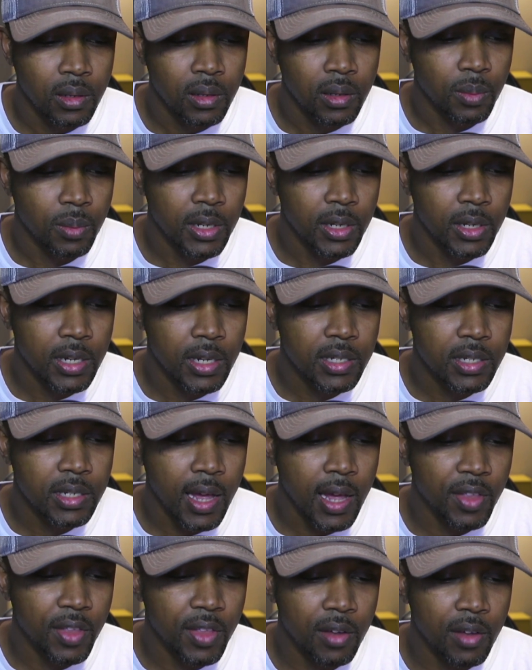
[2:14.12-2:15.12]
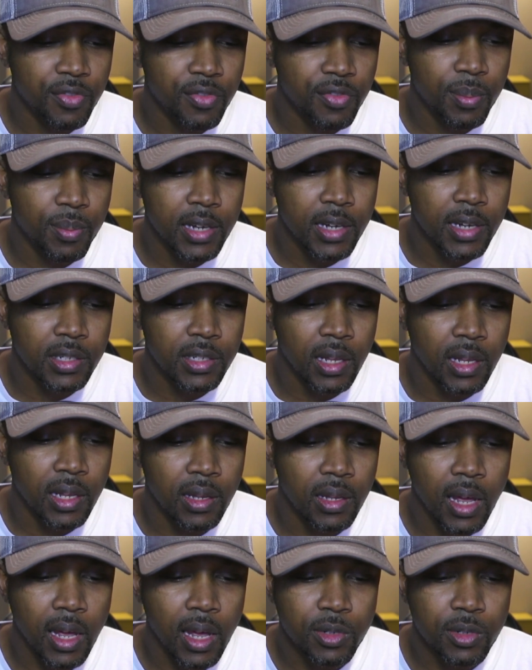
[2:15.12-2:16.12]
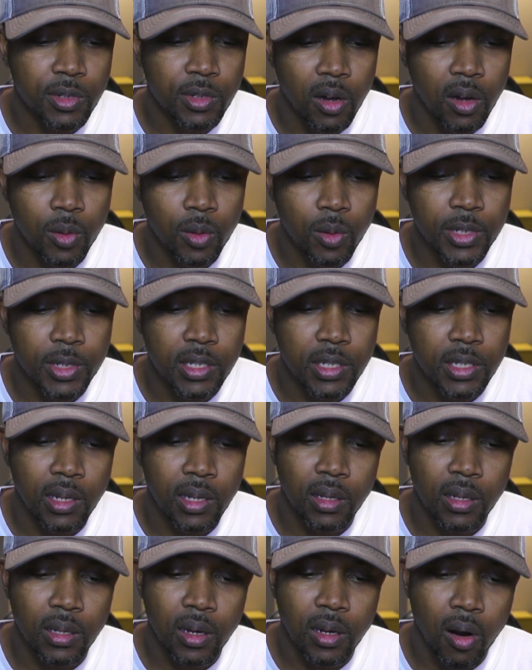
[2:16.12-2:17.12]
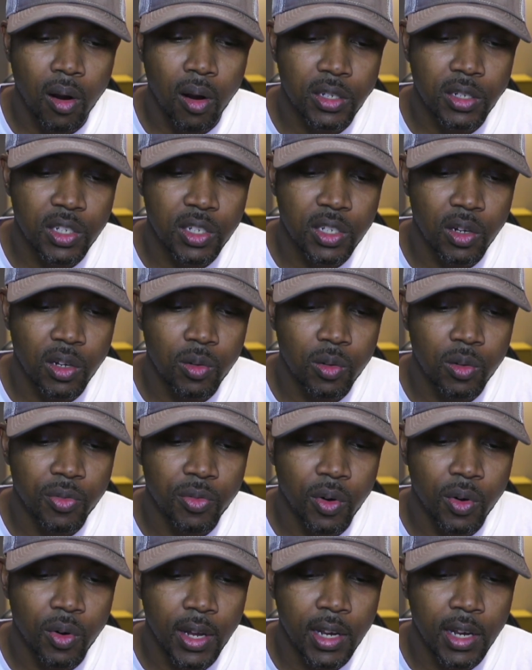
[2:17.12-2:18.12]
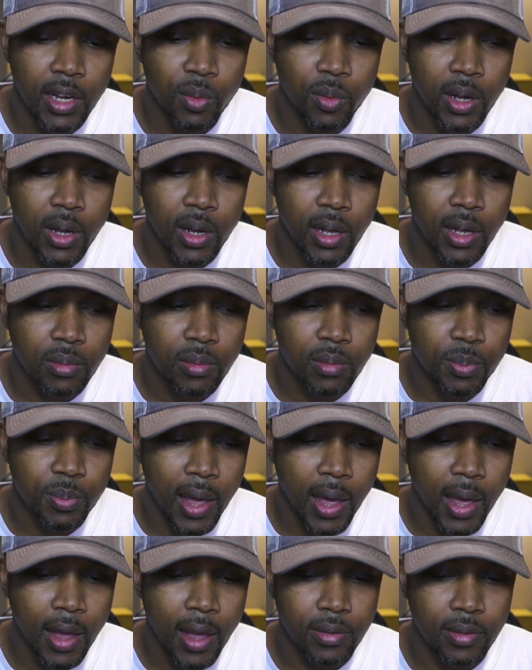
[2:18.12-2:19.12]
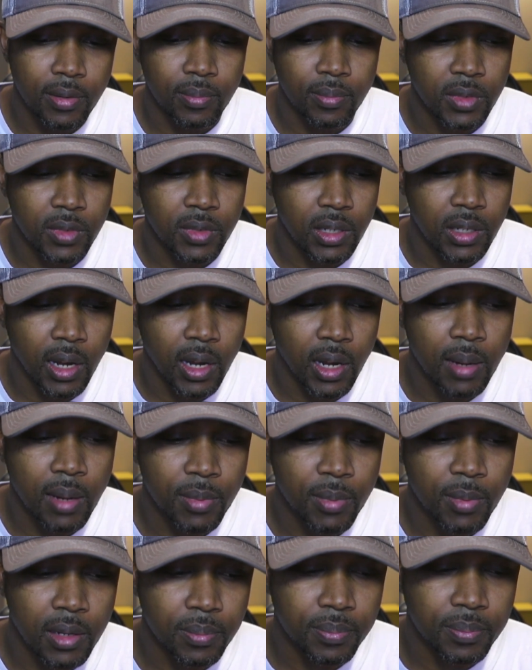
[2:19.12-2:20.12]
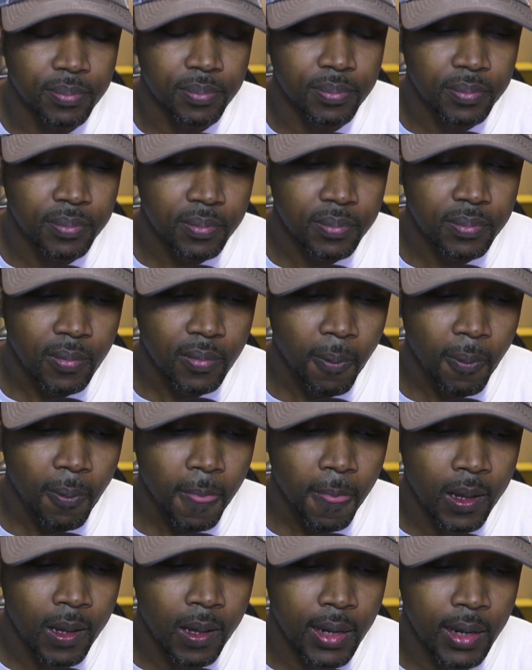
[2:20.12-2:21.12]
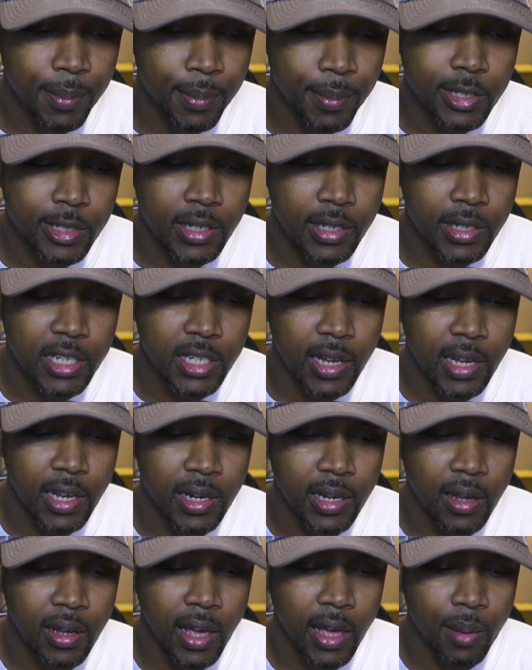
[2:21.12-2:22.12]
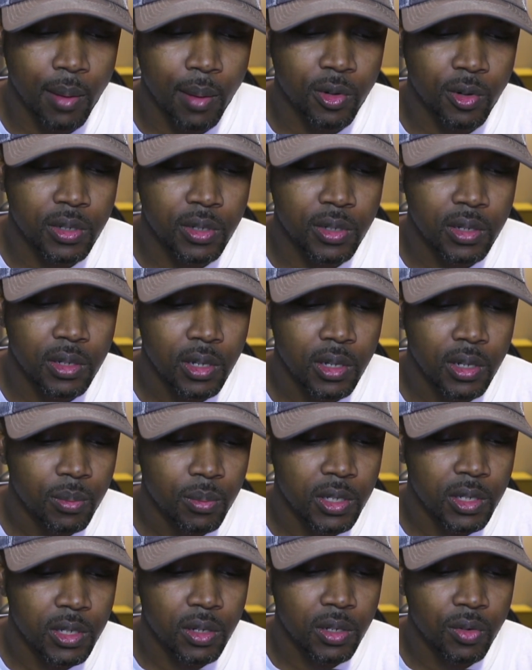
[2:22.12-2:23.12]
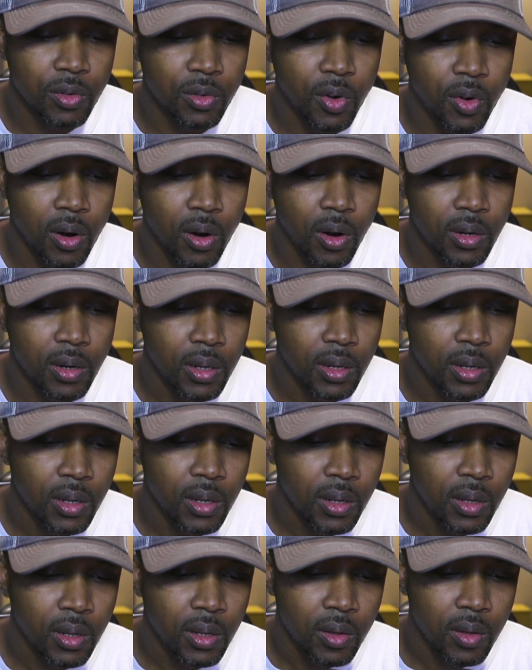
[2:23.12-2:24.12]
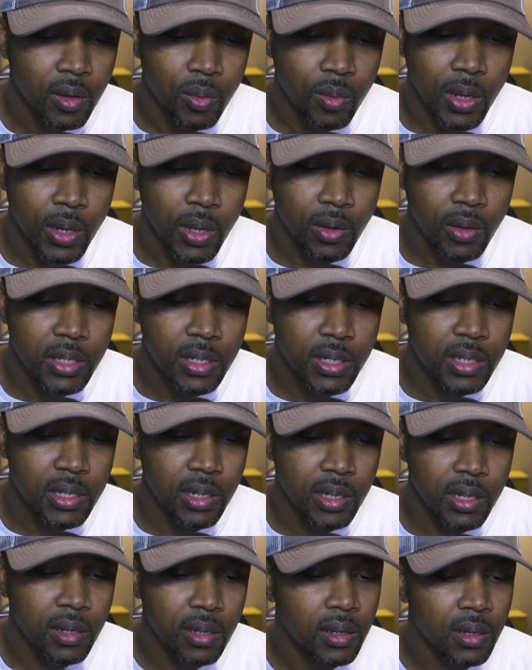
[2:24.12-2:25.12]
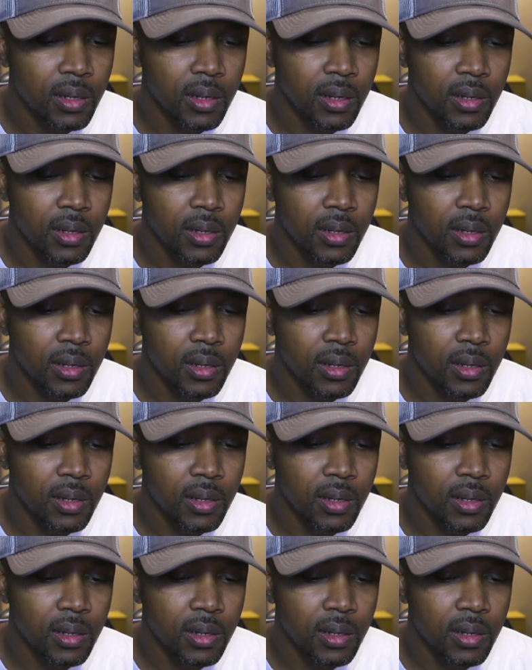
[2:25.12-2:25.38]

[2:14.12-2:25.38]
The police have the information, and the neighbors are hoping to get the cars towed before anyone comes back to claim them. Neighbors are checking their cameras, but so far, we only see